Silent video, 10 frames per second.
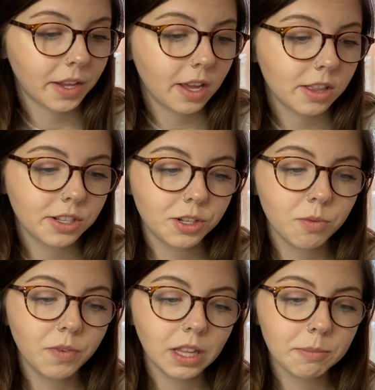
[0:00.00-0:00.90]
The
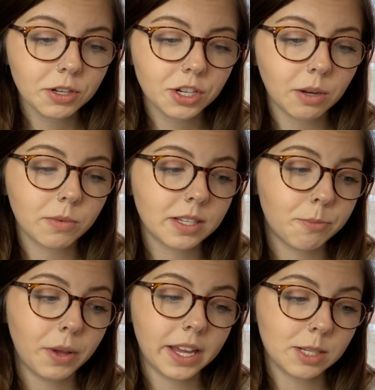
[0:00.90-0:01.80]
tube filling machine was the
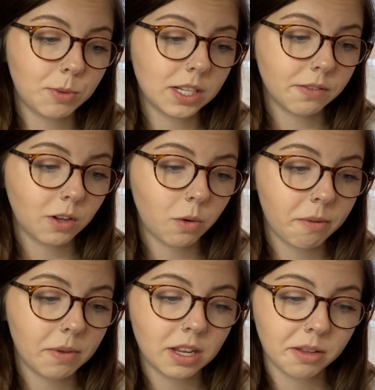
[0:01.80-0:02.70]
biggest piece of
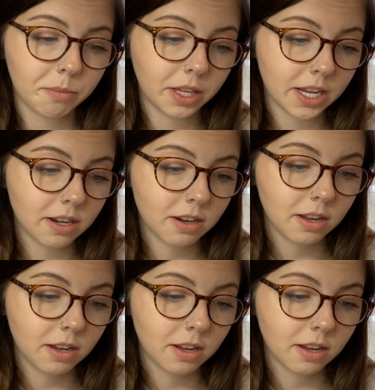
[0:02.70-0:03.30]
equipment in the plant.